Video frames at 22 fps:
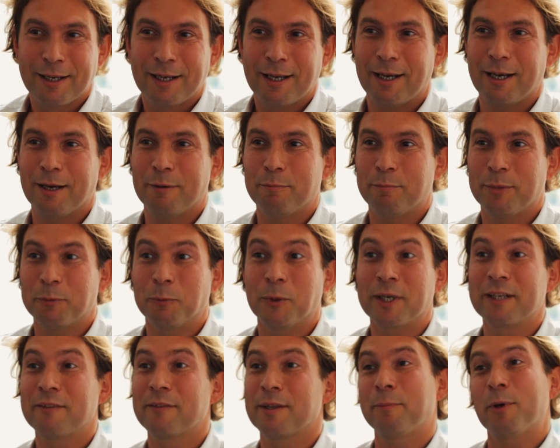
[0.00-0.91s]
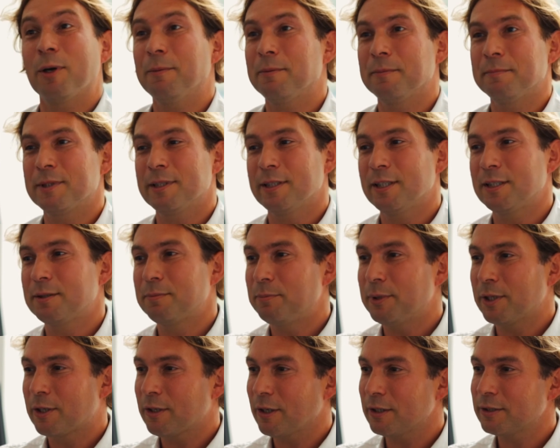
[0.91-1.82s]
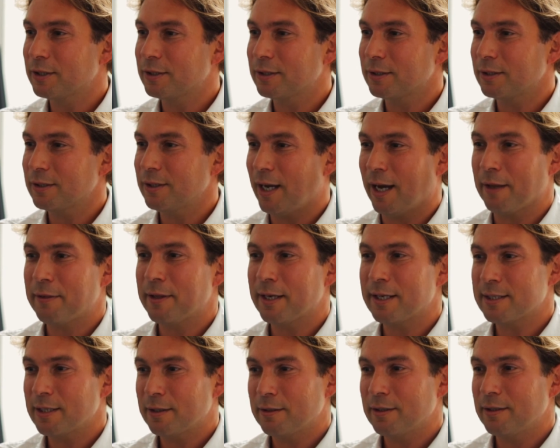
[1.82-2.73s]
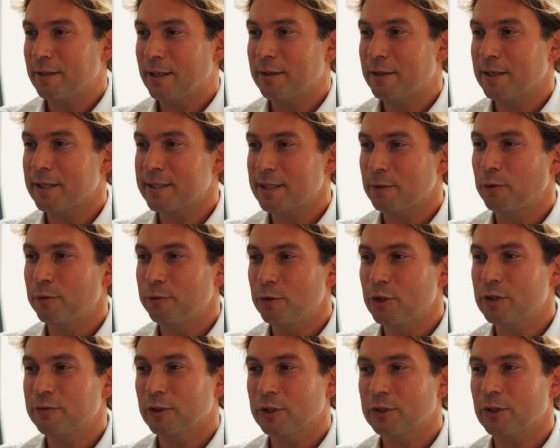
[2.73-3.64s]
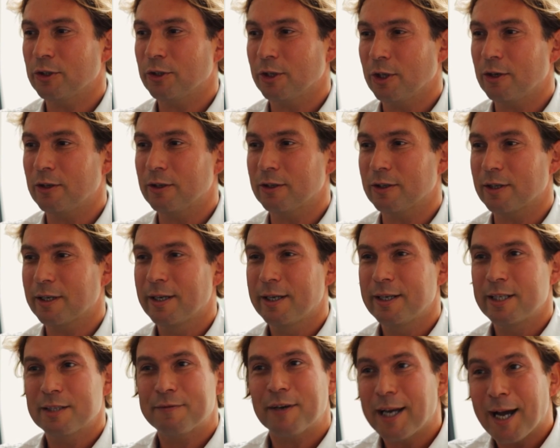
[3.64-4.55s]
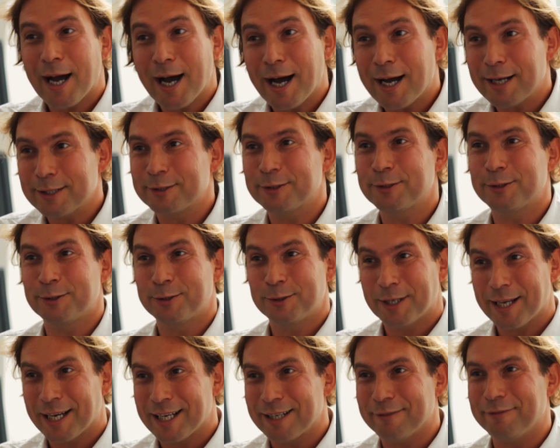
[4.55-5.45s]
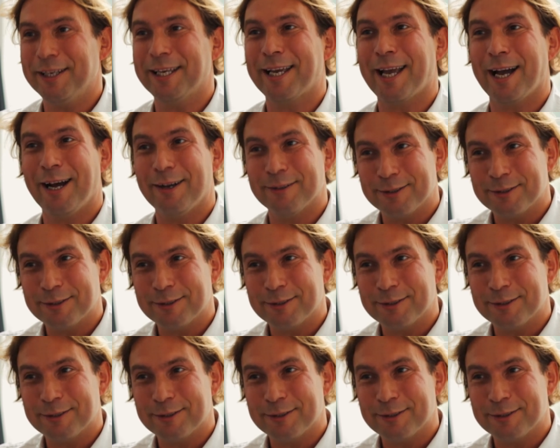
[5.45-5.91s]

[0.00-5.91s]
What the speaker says: But one of the problems is, because there are things that we've used for so long, it's very hard to kind of eke out